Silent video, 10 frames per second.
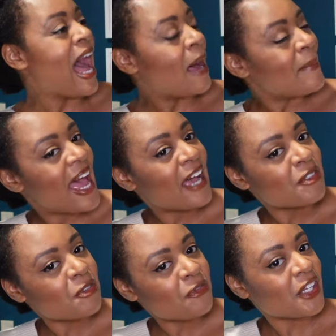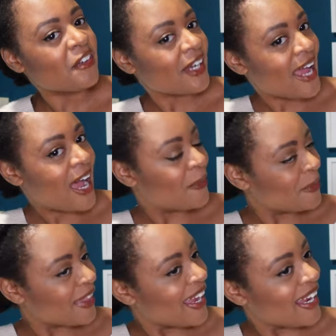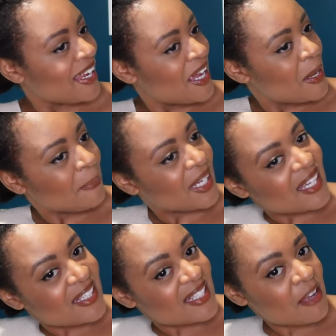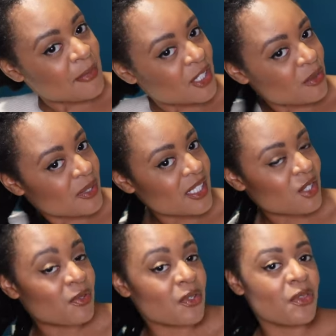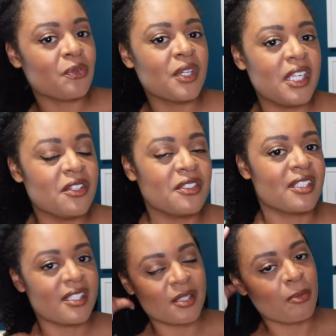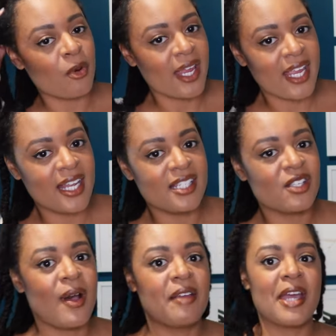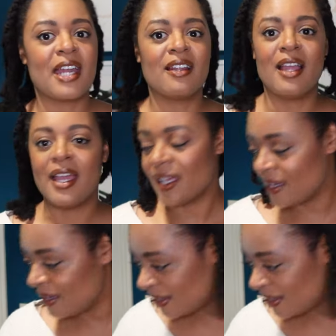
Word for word: I'm gonna have to figure it out, like, because I've been doing this for 3 years at this point, and so I've got to like